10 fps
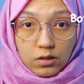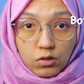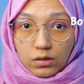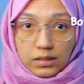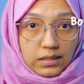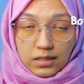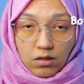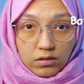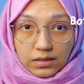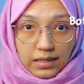So this is
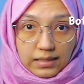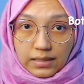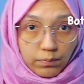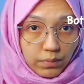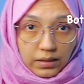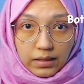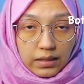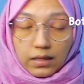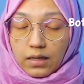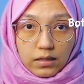not just
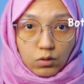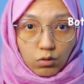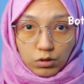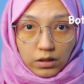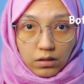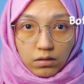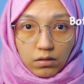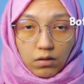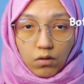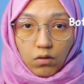simply the
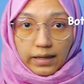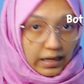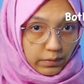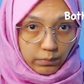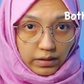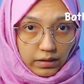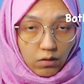social or academic,